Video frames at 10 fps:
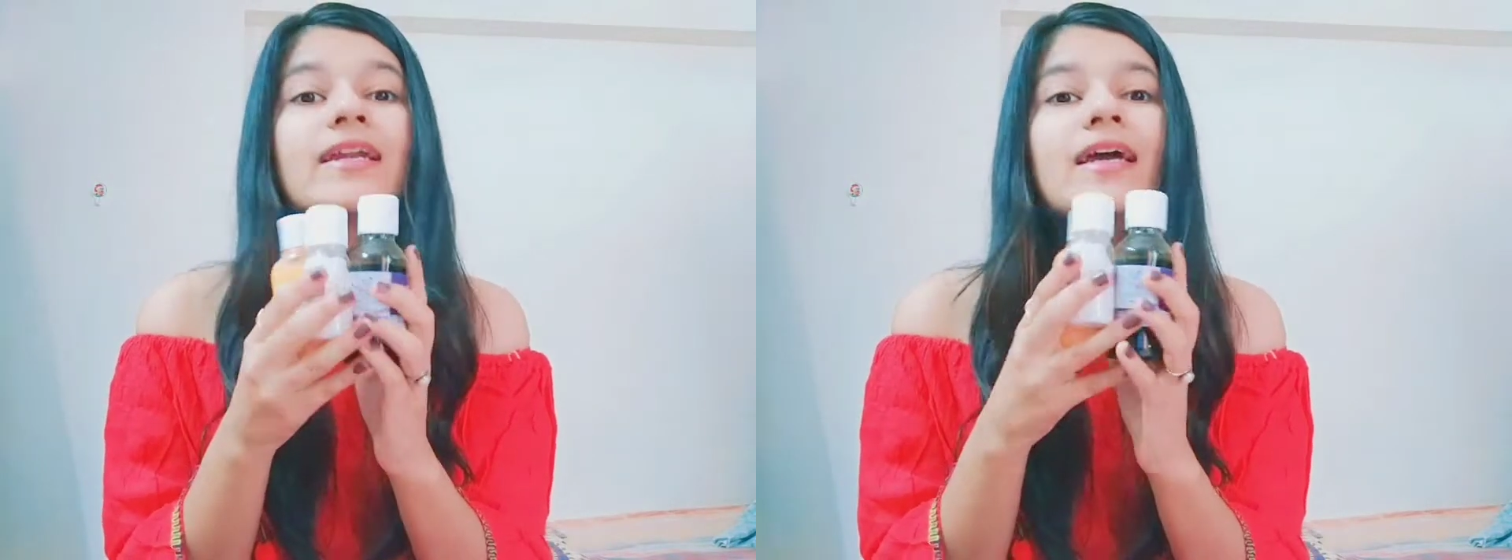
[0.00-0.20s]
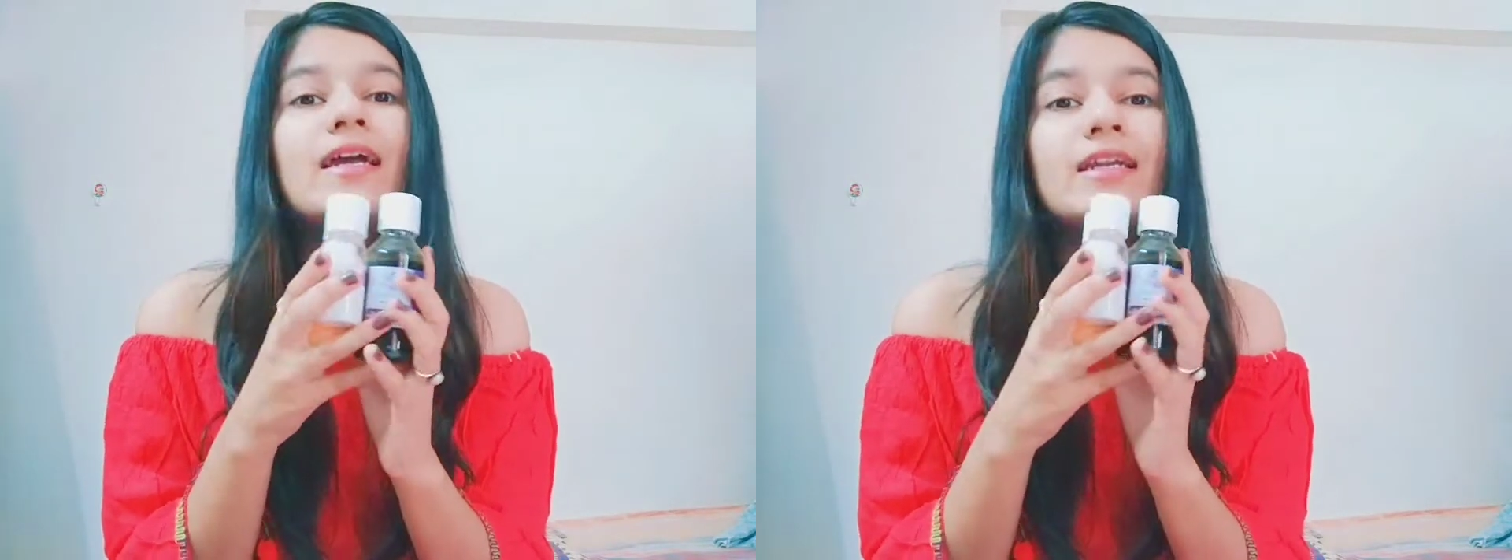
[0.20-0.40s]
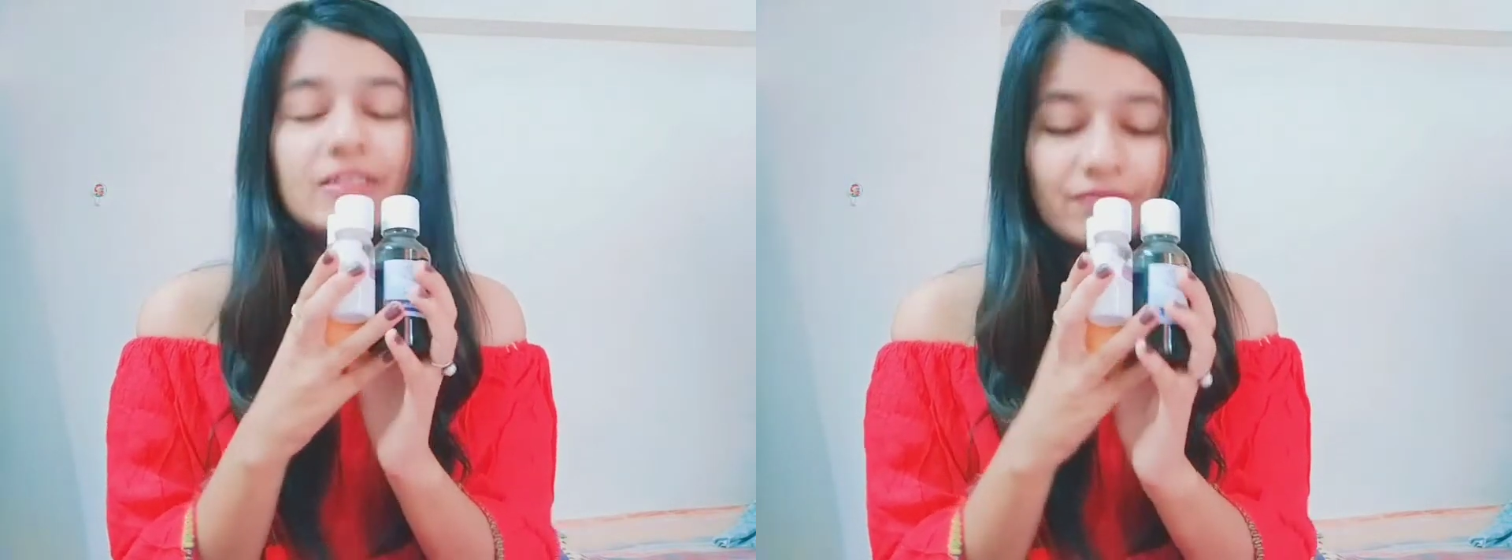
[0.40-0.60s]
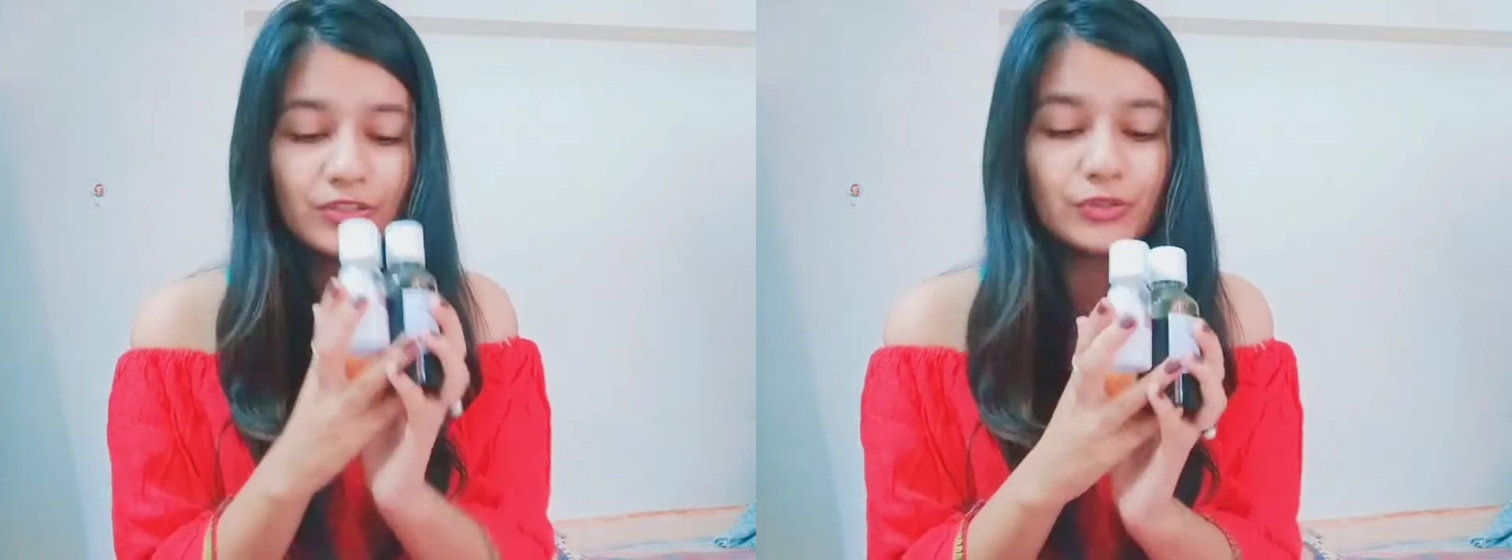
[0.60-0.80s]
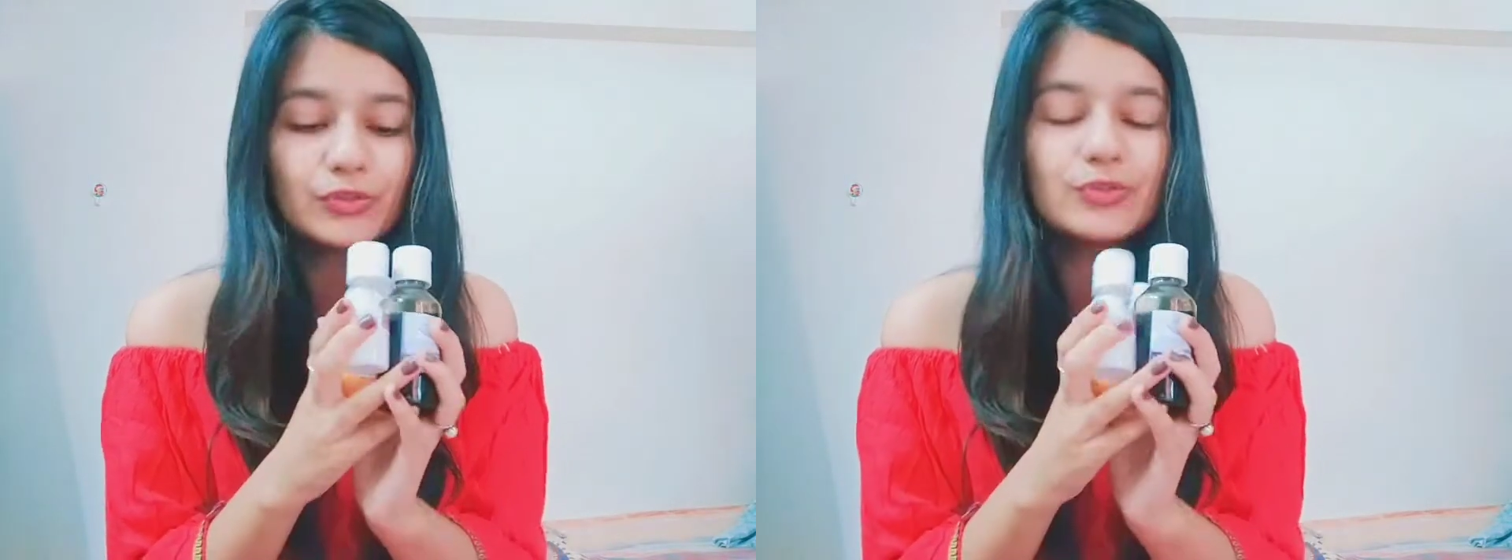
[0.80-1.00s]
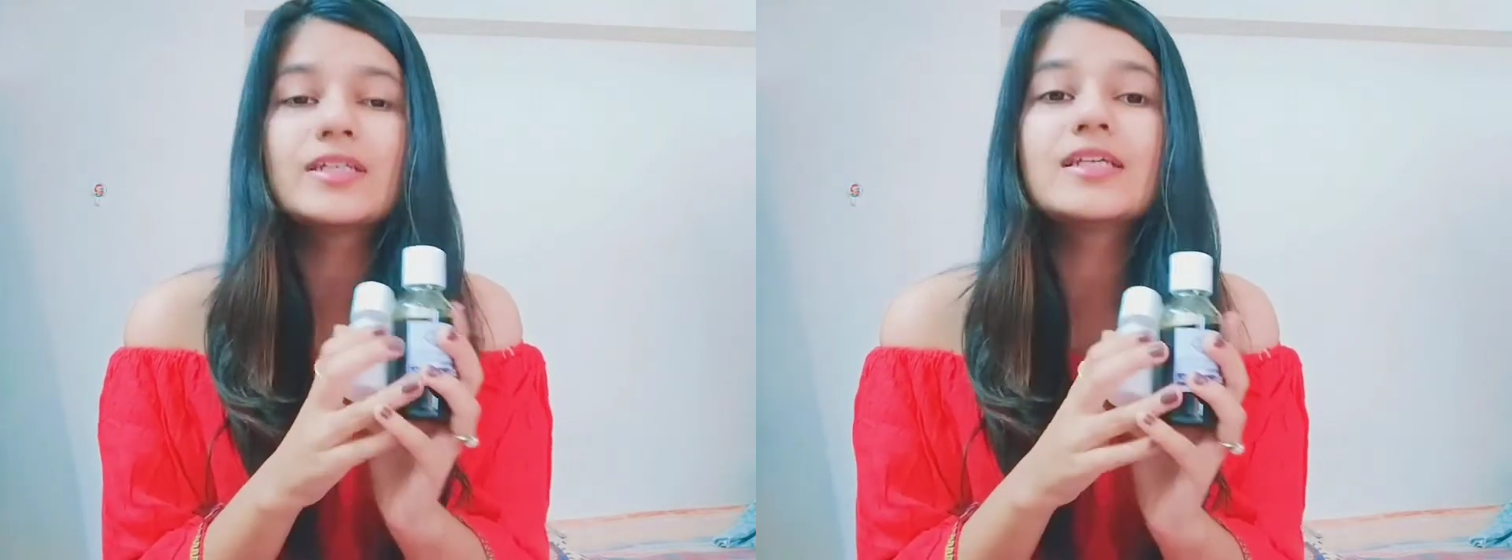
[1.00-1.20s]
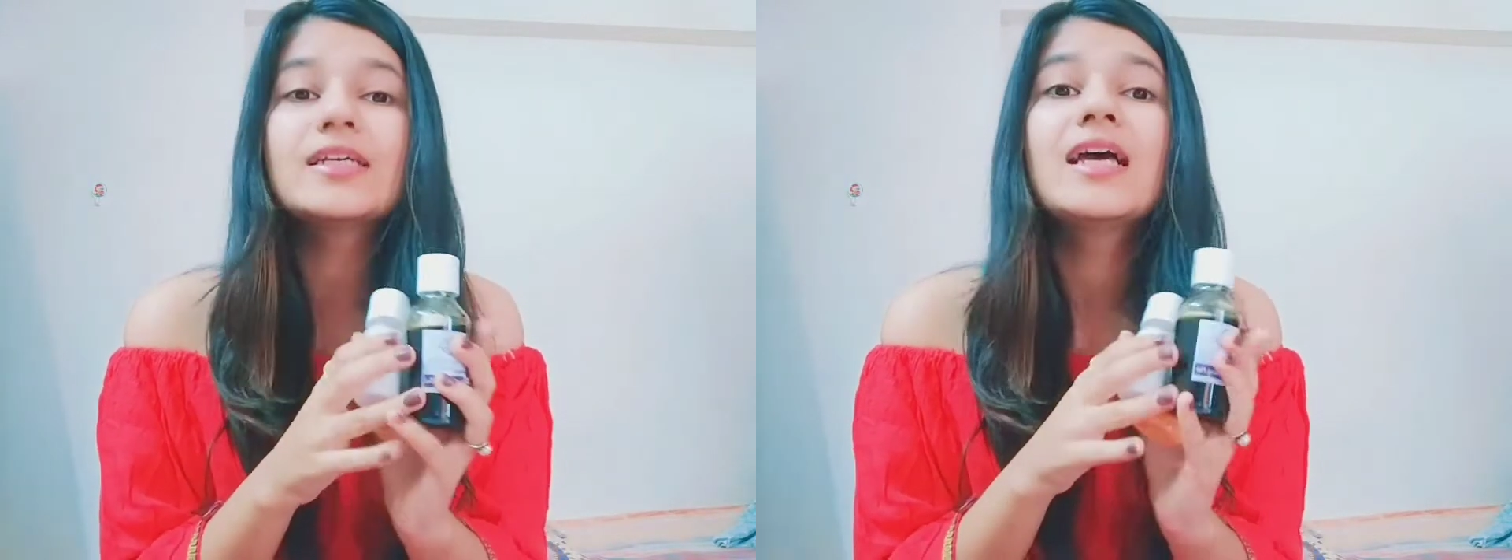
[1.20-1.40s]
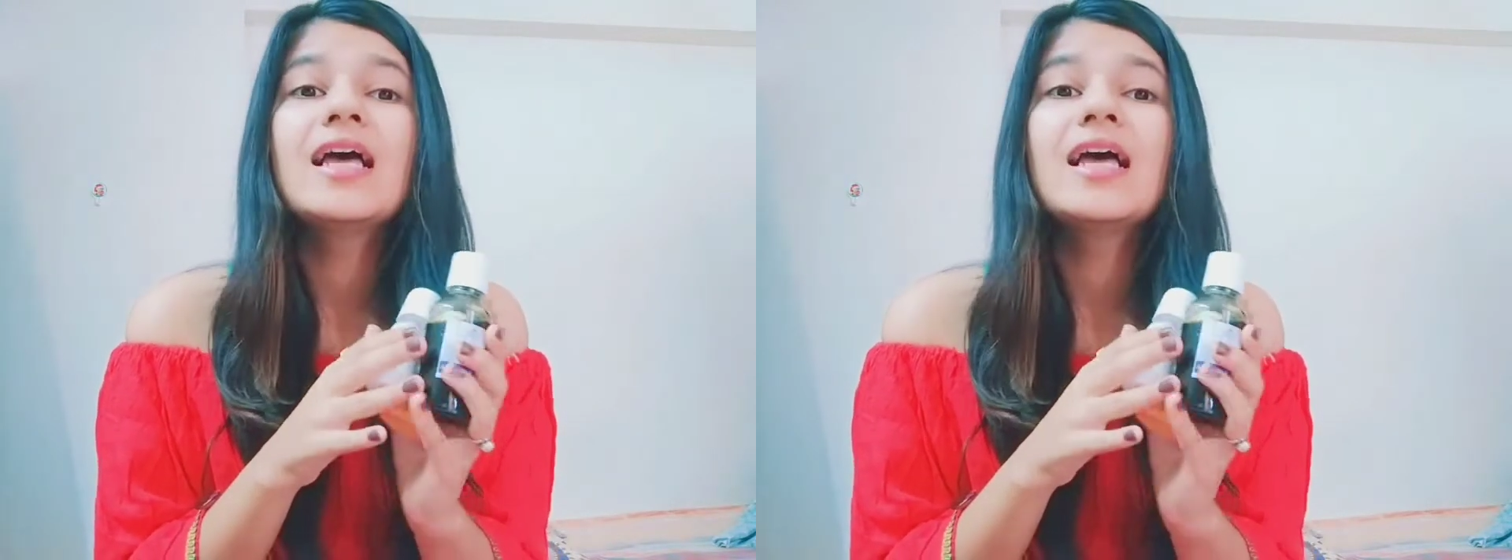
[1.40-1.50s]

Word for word: I reviewed today,